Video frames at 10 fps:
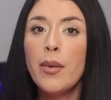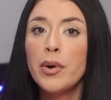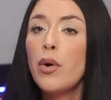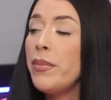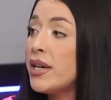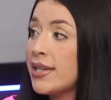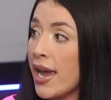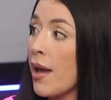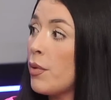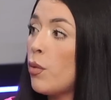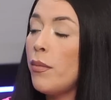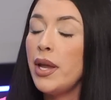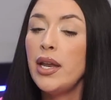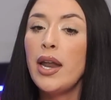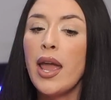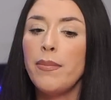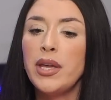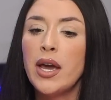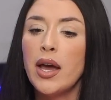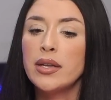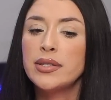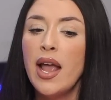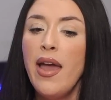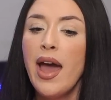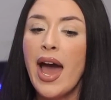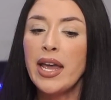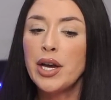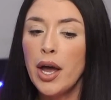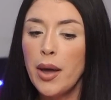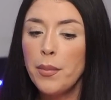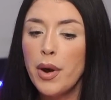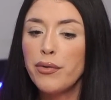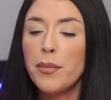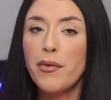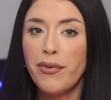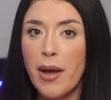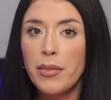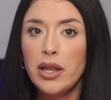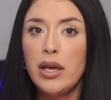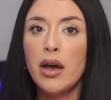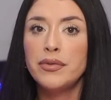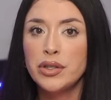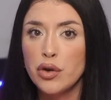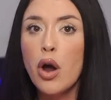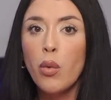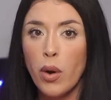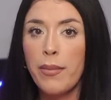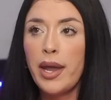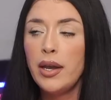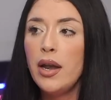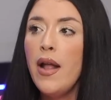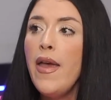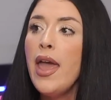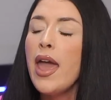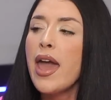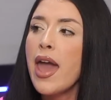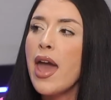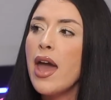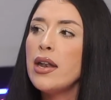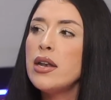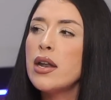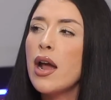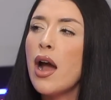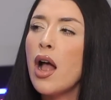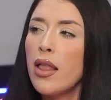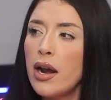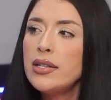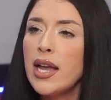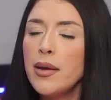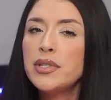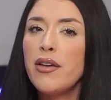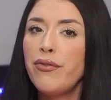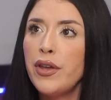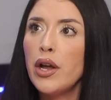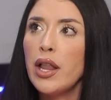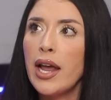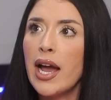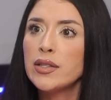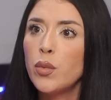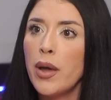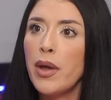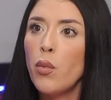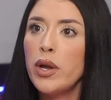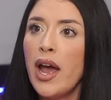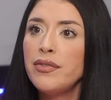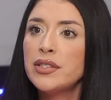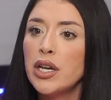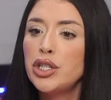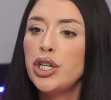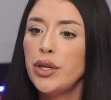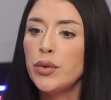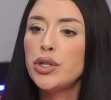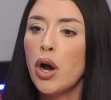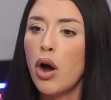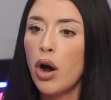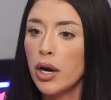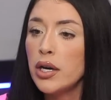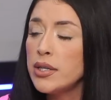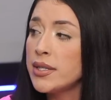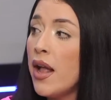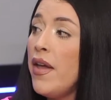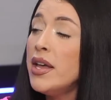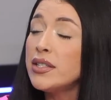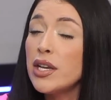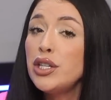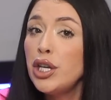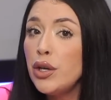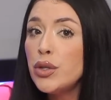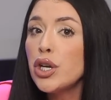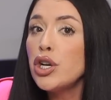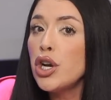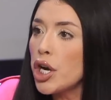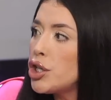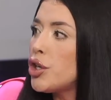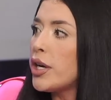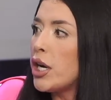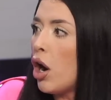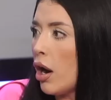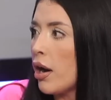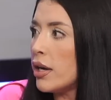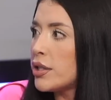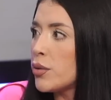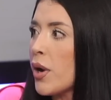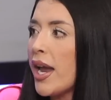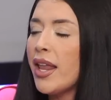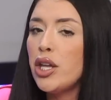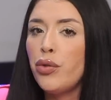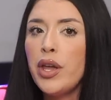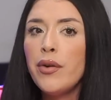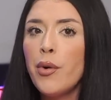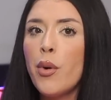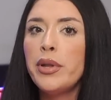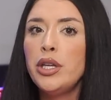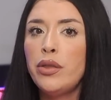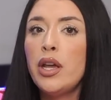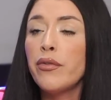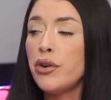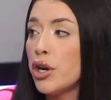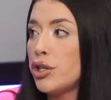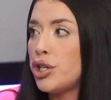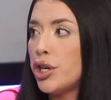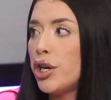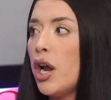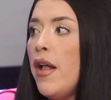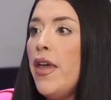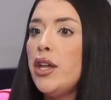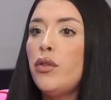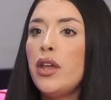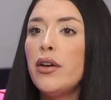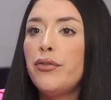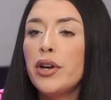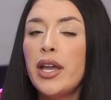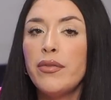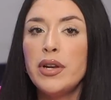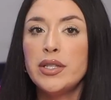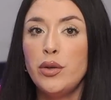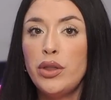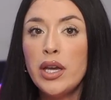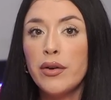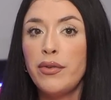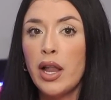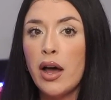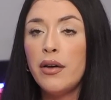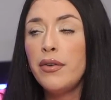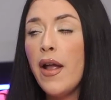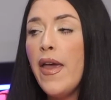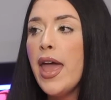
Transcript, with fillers: Number 1 because I am a woman and because I come from a family of strong women. Yeah. And a lot of times I feel like as women, we have such huge hearts, such huge nurturing hearts, yeah. right? Like you think of a woman, you think of nurture, mm-hmm. you think of forgiveness, you think of love.